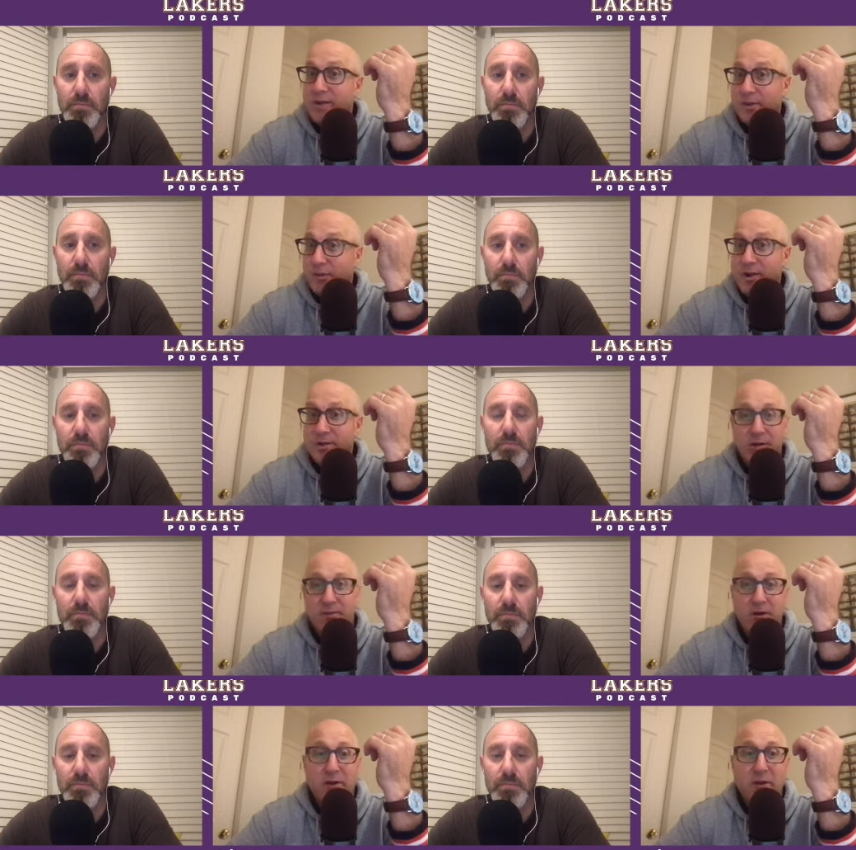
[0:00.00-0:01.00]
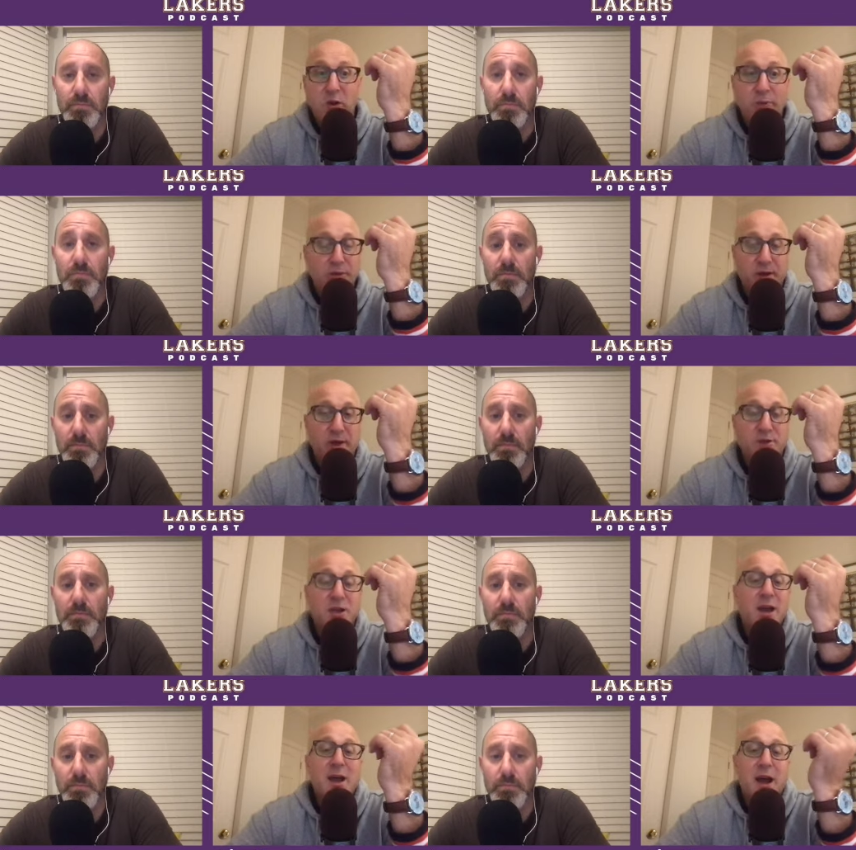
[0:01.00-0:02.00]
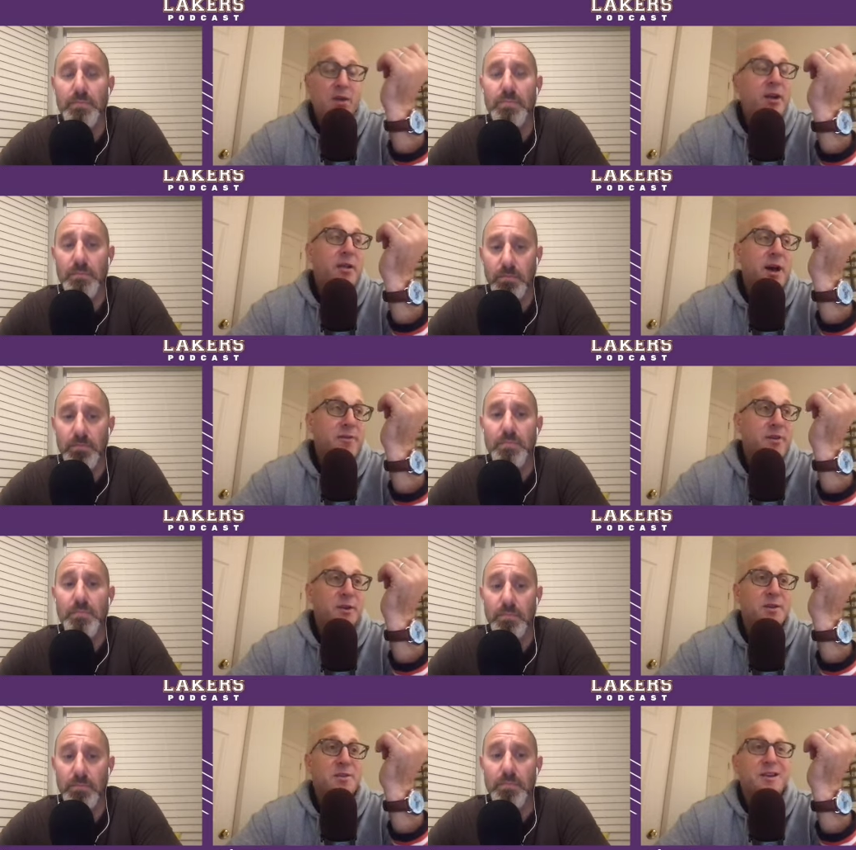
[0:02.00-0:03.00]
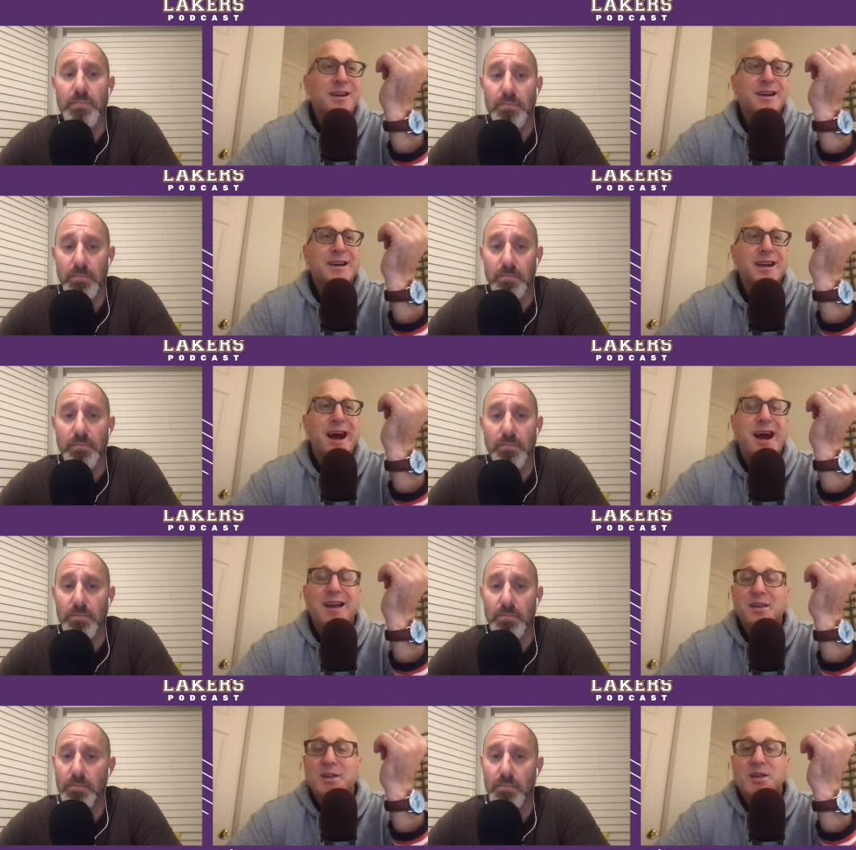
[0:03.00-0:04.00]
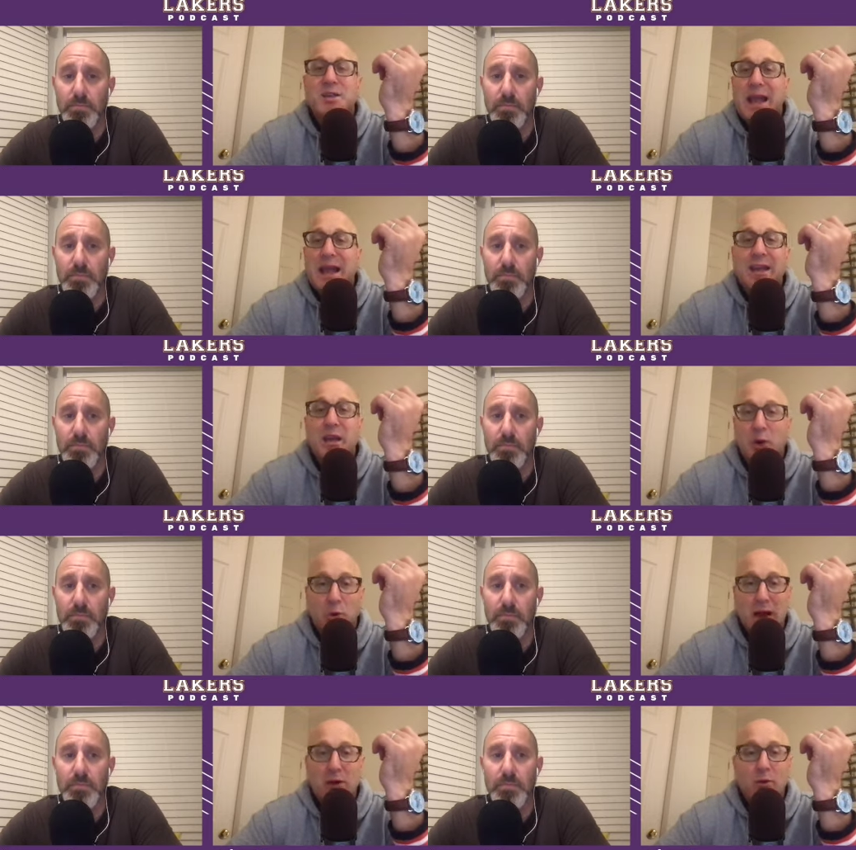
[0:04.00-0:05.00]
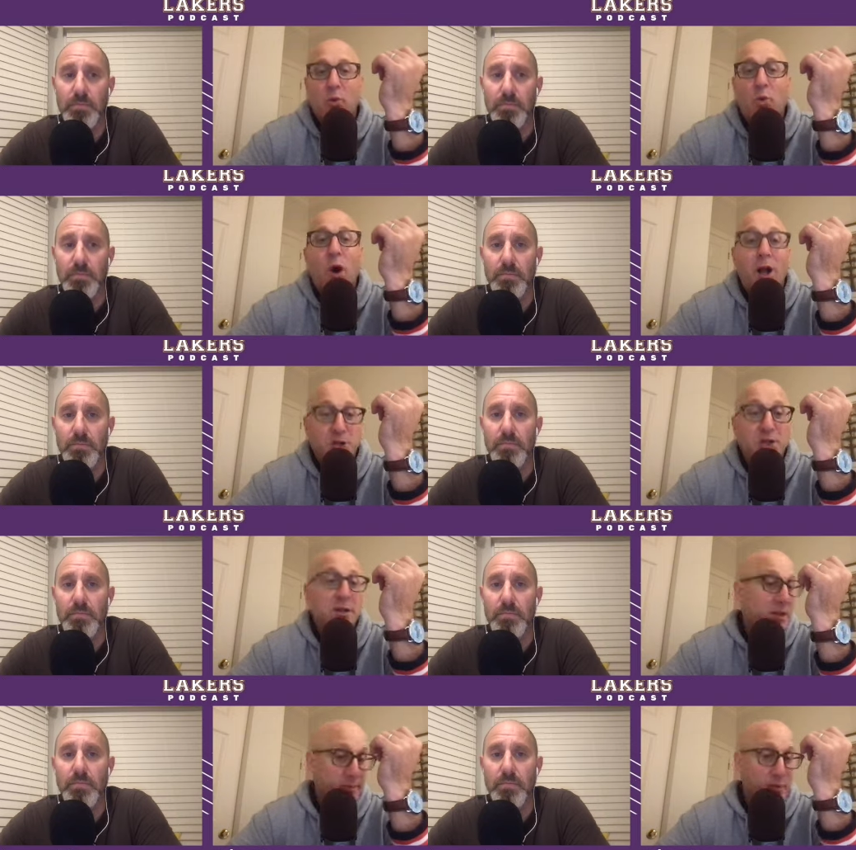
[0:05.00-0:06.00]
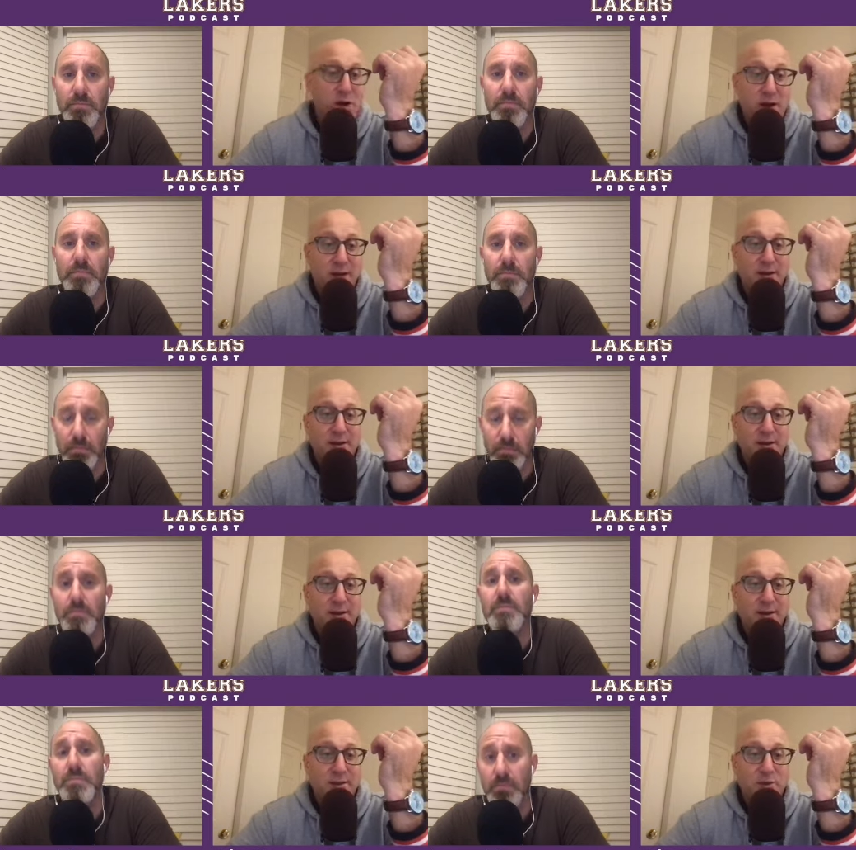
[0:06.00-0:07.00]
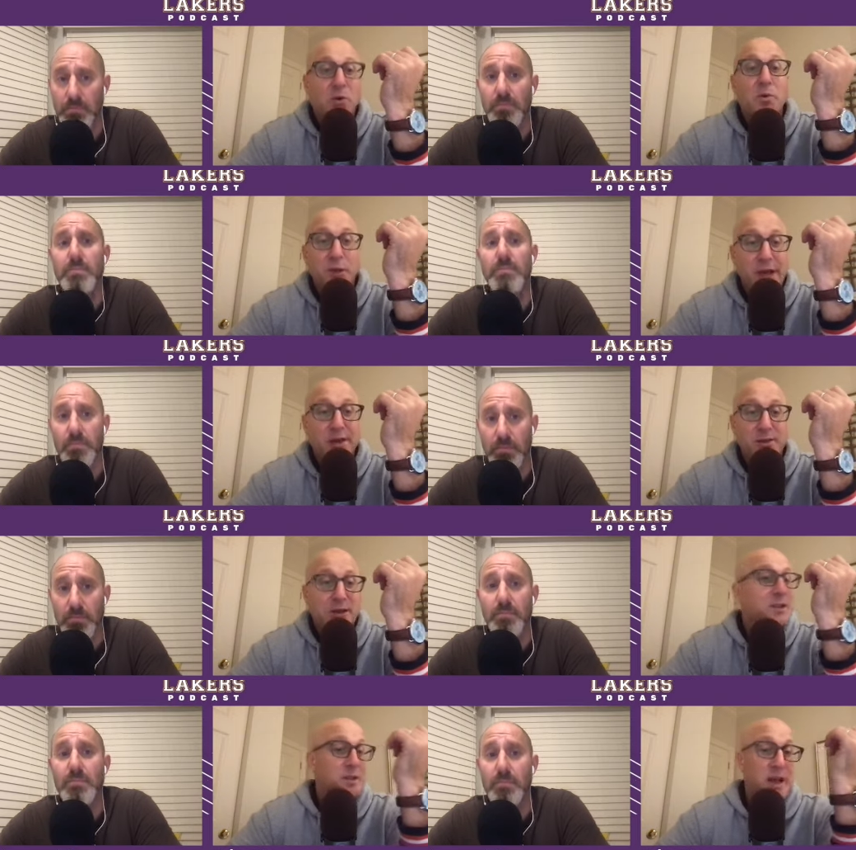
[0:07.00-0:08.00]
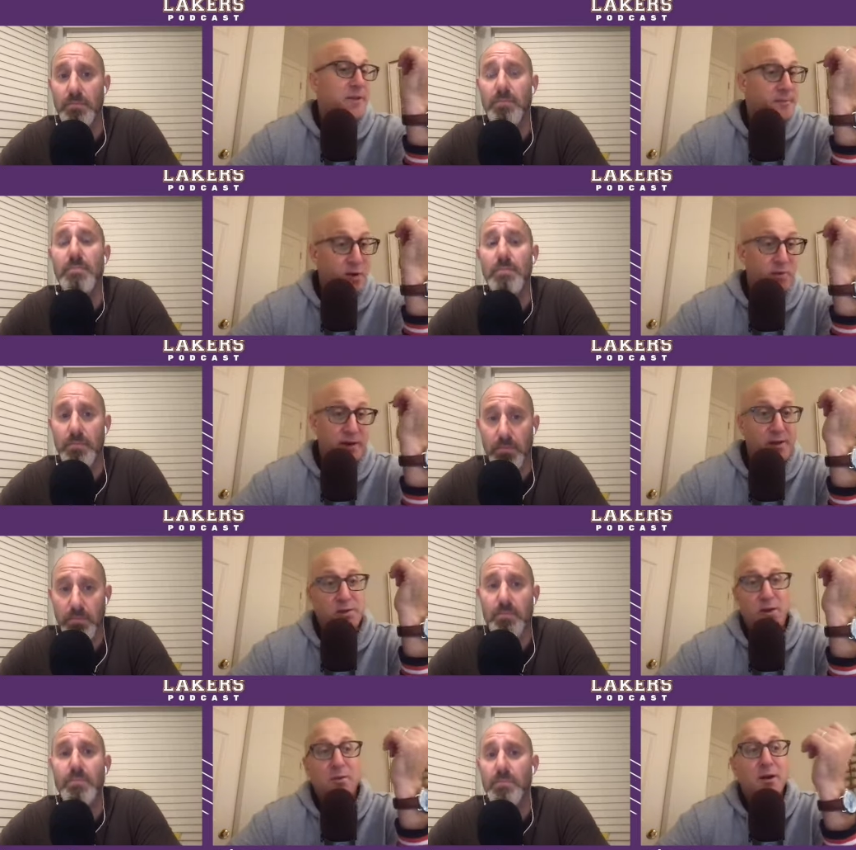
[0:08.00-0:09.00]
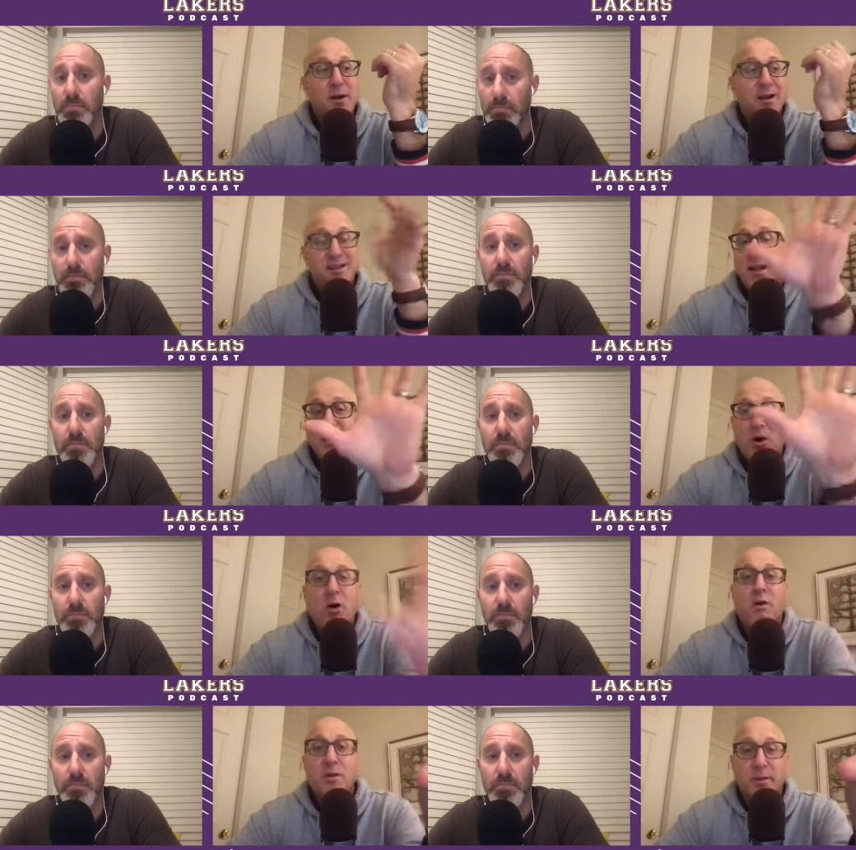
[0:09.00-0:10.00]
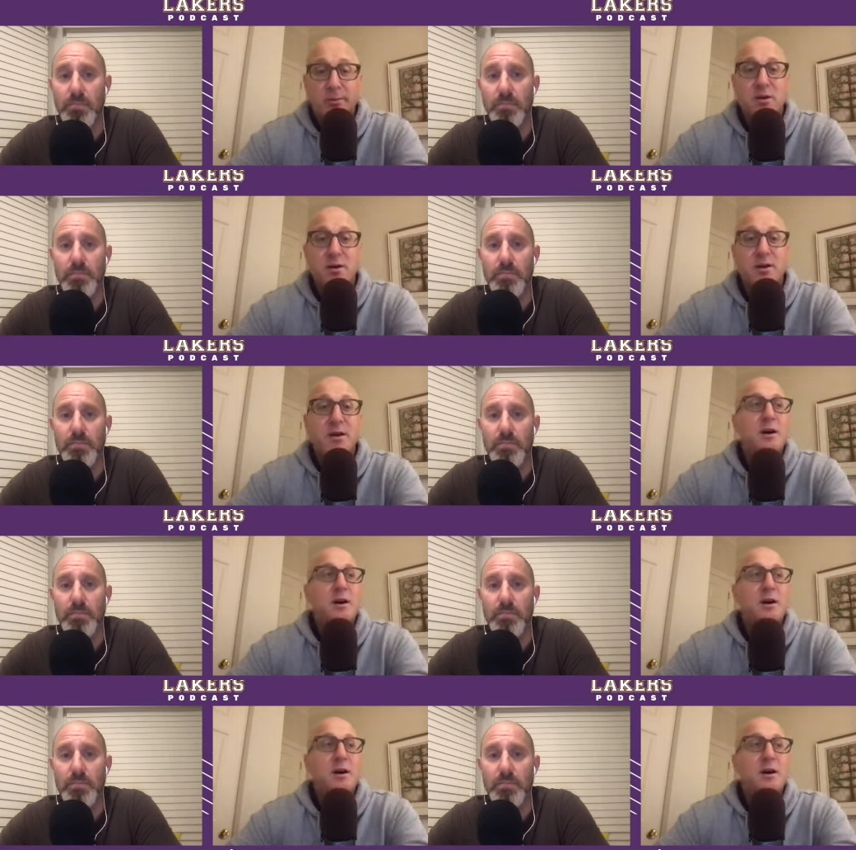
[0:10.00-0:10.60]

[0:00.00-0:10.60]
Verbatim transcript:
Speaker 1: of threes at a very low percentage. And then a lot of it is guys standing around watching LeBron do things instead of moving. So it's not all LeBron,